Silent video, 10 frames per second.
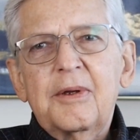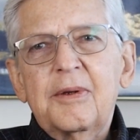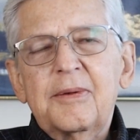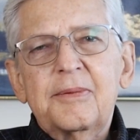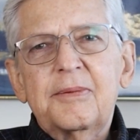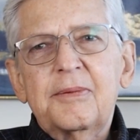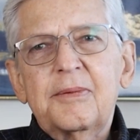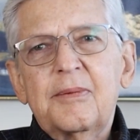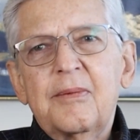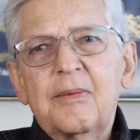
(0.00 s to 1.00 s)

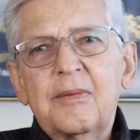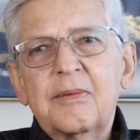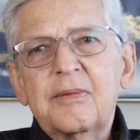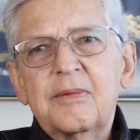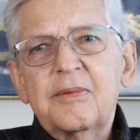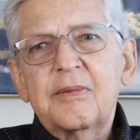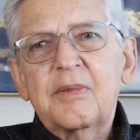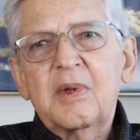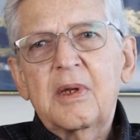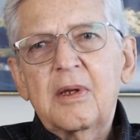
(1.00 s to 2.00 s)

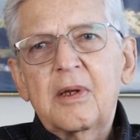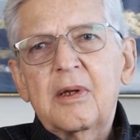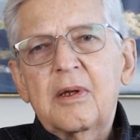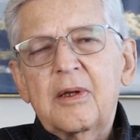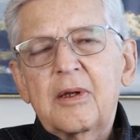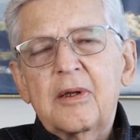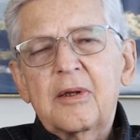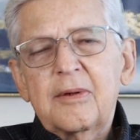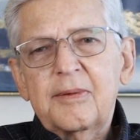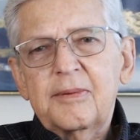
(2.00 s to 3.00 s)

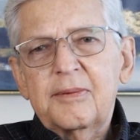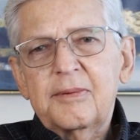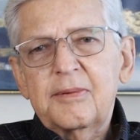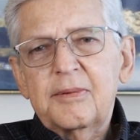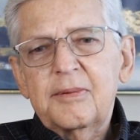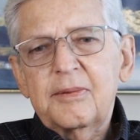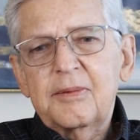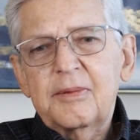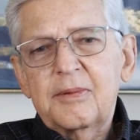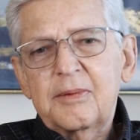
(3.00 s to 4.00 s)

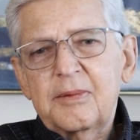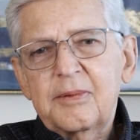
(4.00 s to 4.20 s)
[no speech]